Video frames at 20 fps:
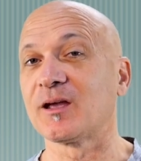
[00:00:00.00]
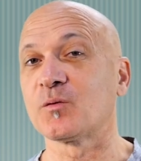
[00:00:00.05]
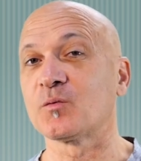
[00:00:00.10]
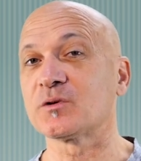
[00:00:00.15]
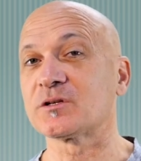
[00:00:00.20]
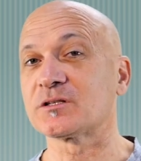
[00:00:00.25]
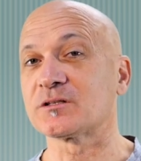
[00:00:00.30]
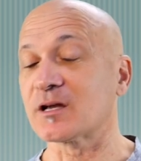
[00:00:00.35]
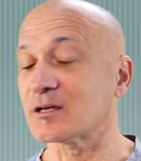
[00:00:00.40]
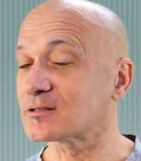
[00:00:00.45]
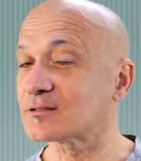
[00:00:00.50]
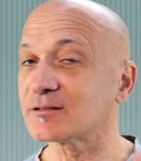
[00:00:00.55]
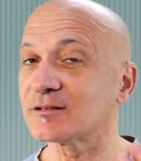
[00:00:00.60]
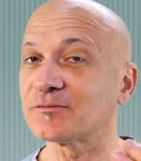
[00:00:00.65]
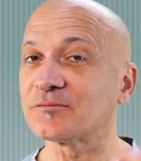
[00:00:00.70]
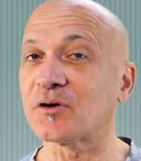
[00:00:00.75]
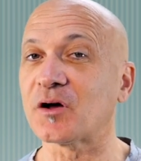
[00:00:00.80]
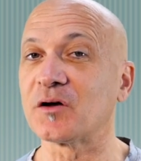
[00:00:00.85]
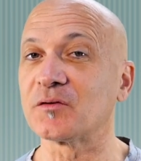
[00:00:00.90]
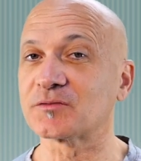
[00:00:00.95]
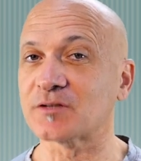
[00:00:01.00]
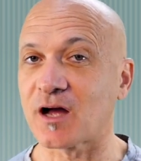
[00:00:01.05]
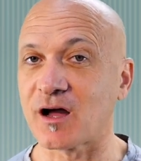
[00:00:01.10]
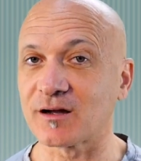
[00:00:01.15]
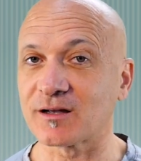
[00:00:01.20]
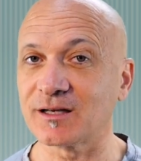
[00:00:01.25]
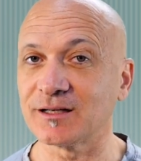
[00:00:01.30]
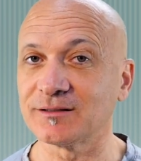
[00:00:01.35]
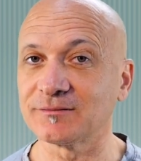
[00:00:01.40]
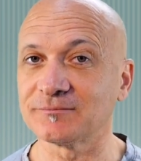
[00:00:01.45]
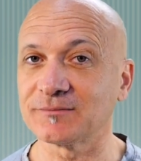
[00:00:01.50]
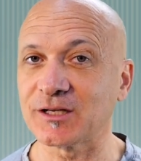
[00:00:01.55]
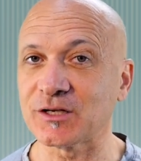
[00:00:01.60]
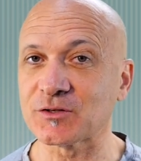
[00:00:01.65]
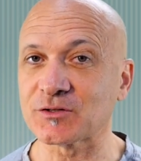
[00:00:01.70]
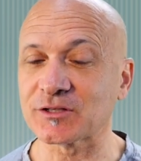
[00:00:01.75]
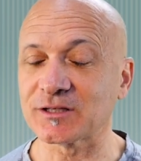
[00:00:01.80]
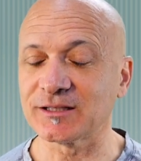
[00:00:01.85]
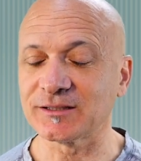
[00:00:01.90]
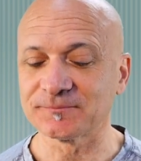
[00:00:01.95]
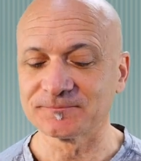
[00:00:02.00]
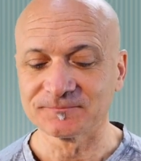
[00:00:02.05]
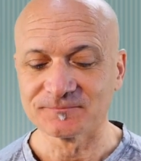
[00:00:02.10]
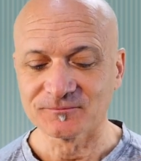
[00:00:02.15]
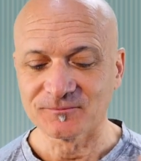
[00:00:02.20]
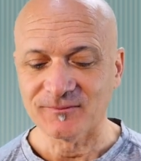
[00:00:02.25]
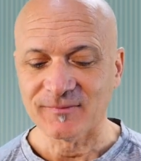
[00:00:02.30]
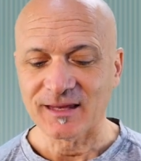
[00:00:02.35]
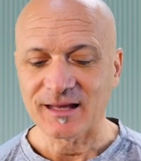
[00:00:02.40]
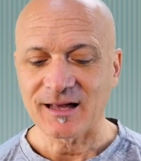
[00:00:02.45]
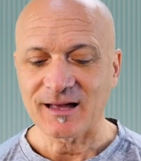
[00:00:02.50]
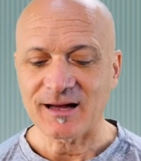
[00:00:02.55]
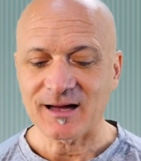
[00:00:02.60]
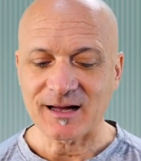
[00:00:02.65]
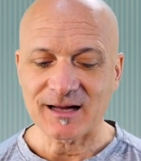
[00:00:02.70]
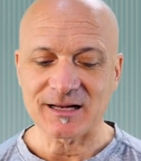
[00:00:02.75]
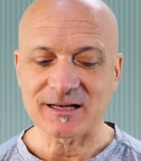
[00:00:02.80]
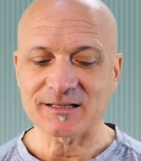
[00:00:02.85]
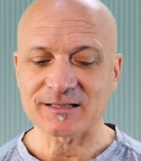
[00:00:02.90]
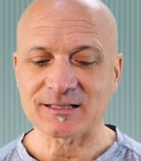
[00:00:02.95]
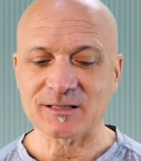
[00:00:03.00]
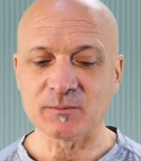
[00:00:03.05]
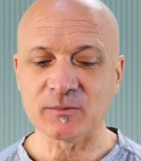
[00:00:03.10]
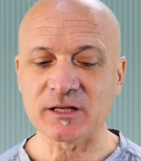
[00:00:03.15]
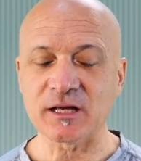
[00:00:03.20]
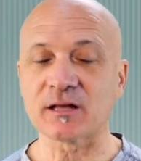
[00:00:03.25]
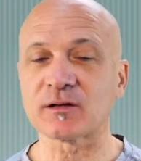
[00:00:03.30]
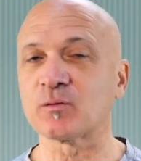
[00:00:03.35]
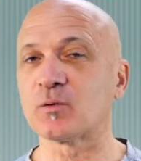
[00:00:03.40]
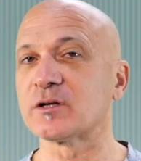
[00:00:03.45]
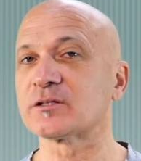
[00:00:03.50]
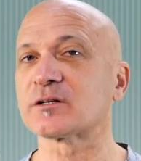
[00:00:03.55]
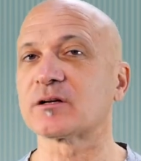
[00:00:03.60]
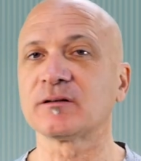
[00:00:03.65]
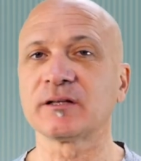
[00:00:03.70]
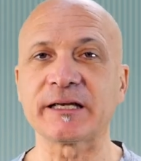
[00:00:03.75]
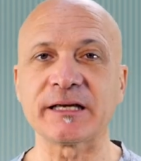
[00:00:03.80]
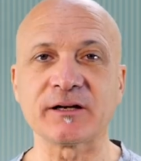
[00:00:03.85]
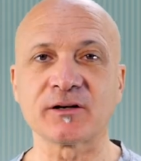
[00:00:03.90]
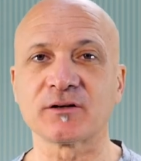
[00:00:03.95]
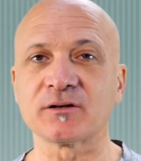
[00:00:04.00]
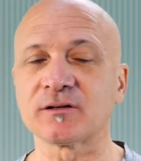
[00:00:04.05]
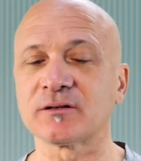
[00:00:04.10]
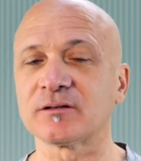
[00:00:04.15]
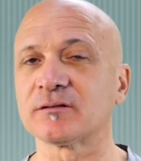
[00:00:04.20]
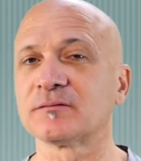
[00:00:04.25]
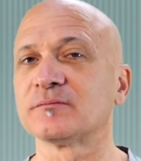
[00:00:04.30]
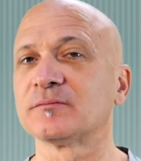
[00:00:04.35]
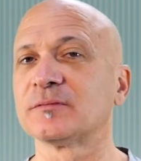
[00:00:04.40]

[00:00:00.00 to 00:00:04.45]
which doesn't involve talking, usually. Some of the other ones are Leader,